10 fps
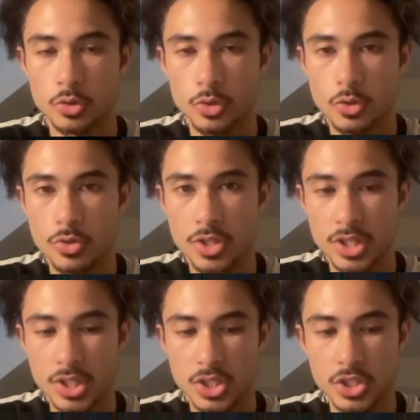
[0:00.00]
you
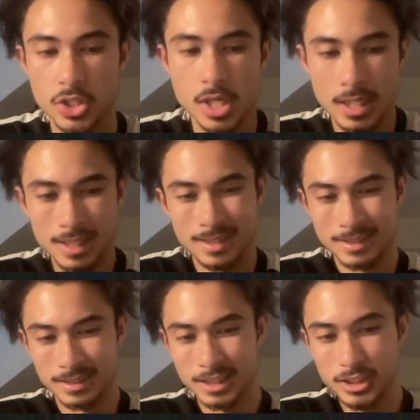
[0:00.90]
the
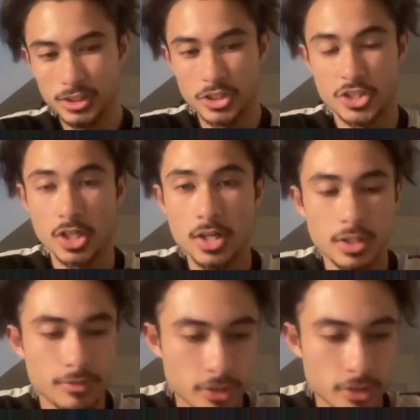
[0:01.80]
journey of the